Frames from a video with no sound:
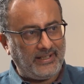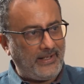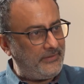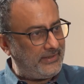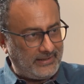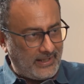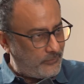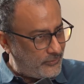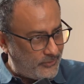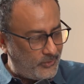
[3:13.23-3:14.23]
and everything that
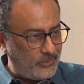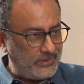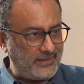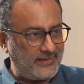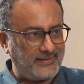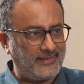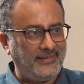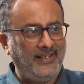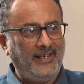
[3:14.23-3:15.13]
was to go digital